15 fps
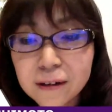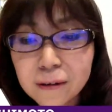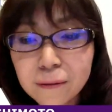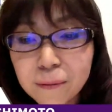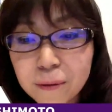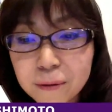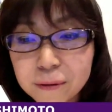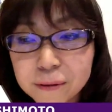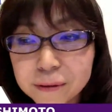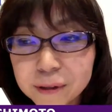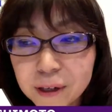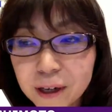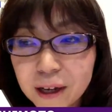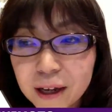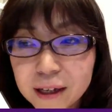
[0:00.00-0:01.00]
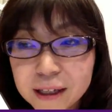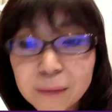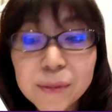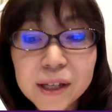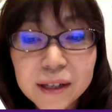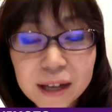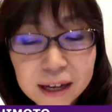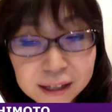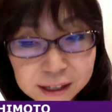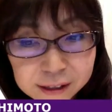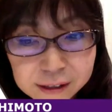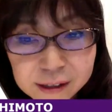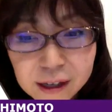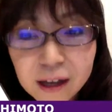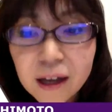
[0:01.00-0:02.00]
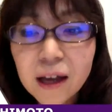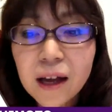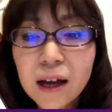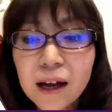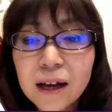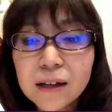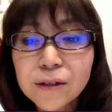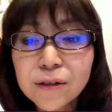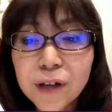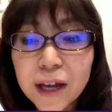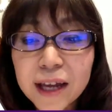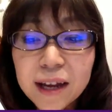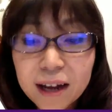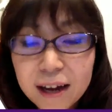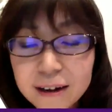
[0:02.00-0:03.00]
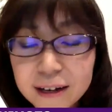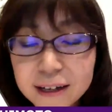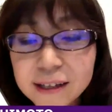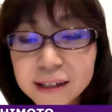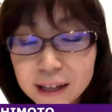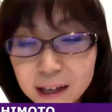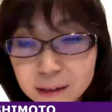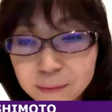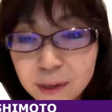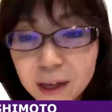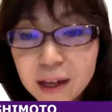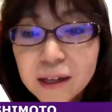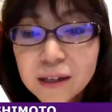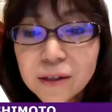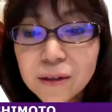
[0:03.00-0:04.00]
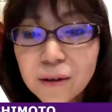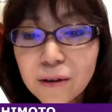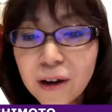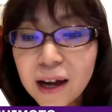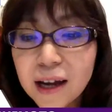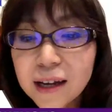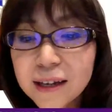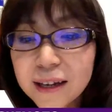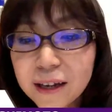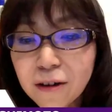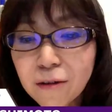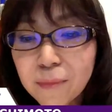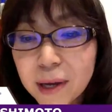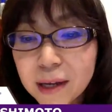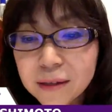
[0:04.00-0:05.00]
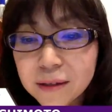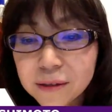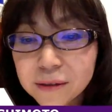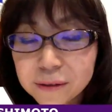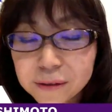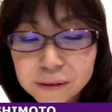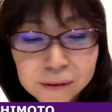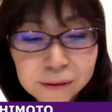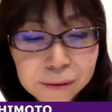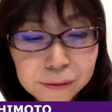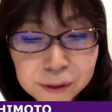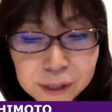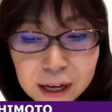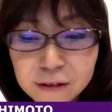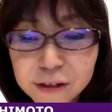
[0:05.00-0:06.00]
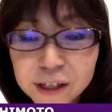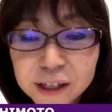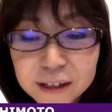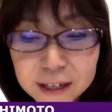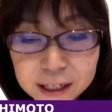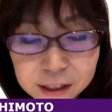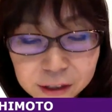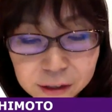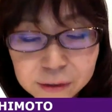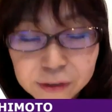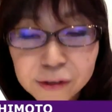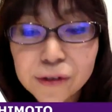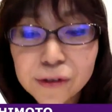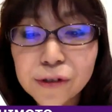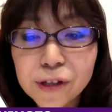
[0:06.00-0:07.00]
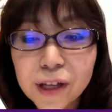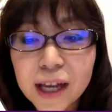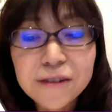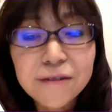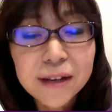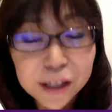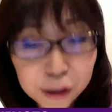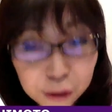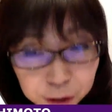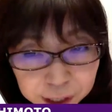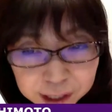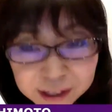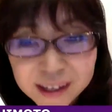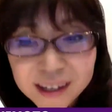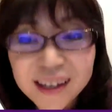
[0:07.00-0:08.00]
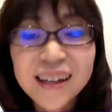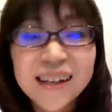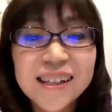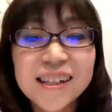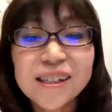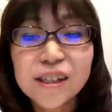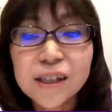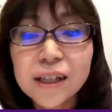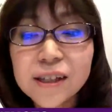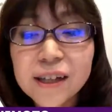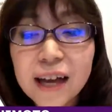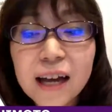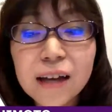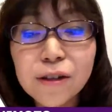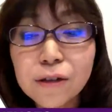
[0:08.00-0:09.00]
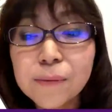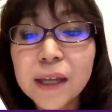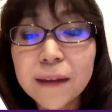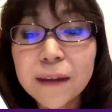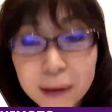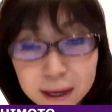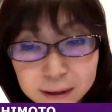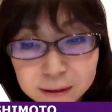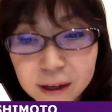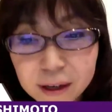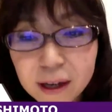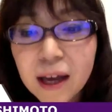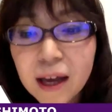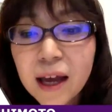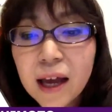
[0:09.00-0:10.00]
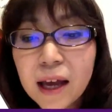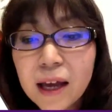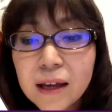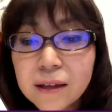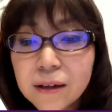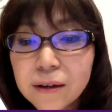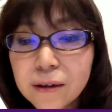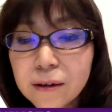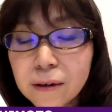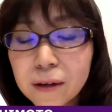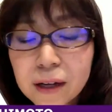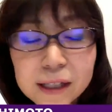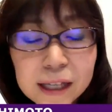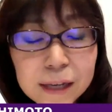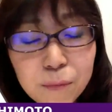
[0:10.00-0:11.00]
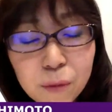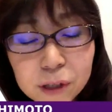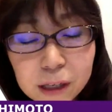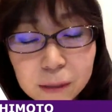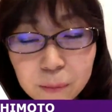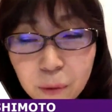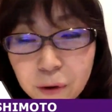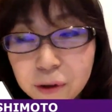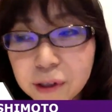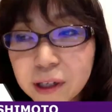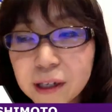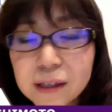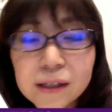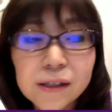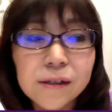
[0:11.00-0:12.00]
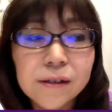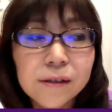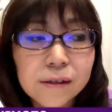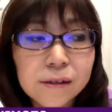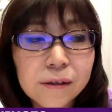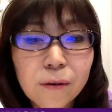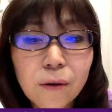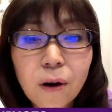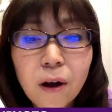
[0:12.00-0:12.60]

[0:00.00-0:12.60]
for something like that to encourage them. So I recommend the young generation to anyway join such kind of event. And the important point is to